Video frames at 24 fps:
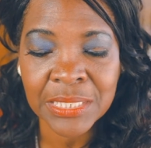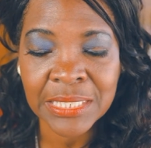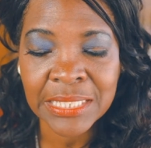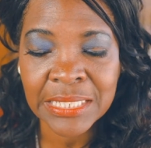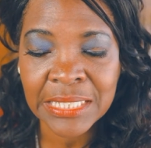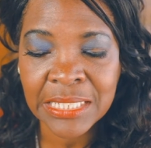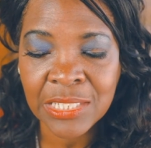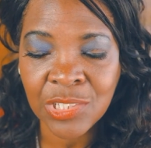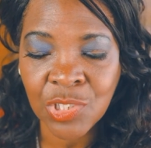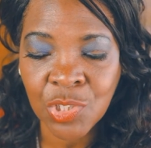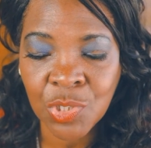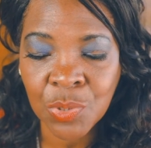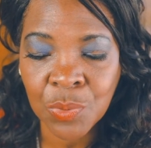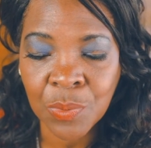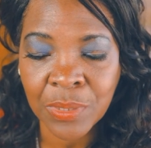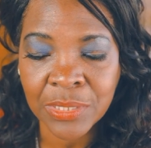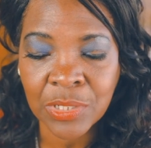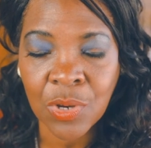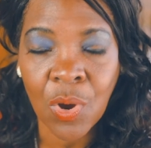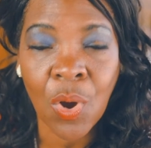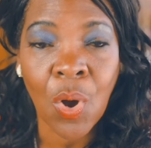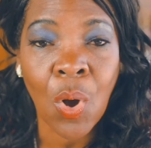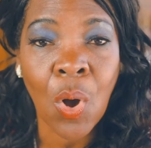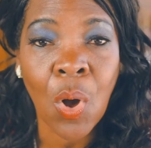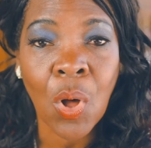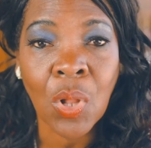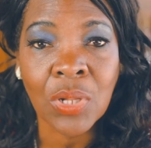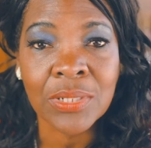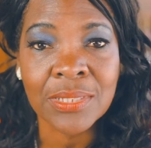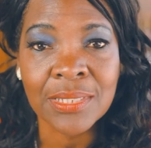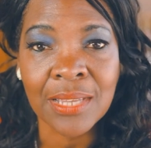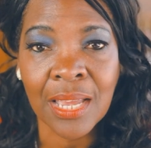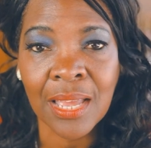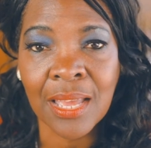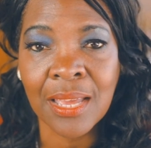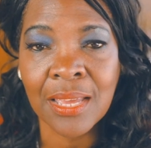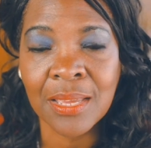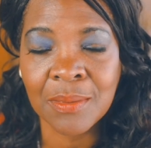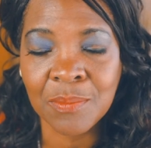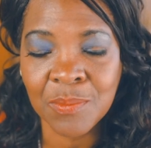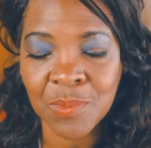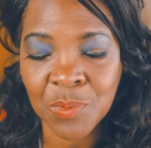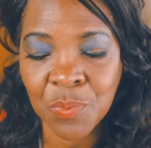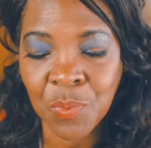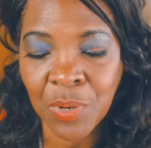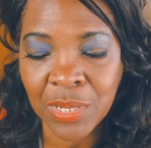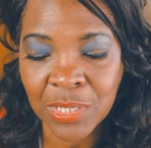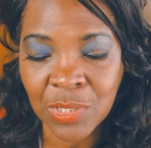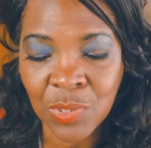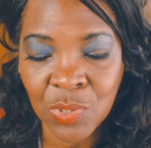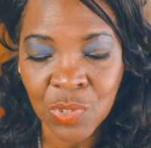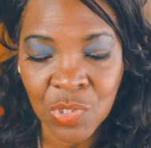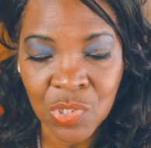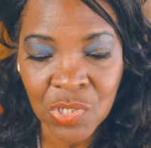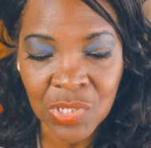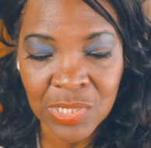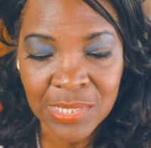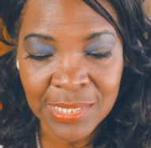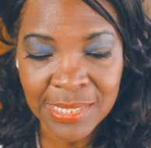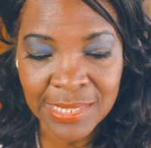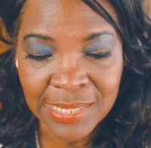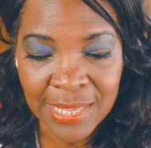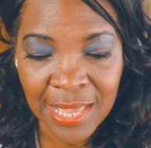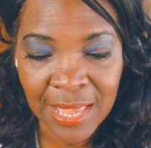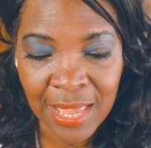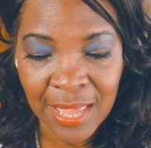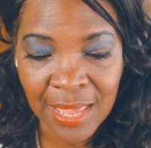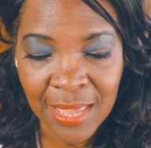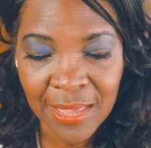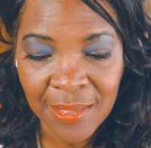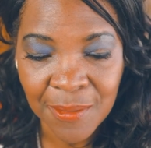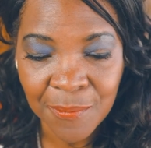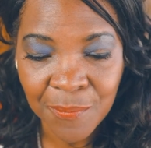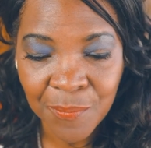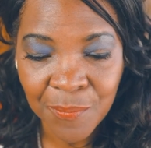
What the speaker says: teach you at all times what you should say."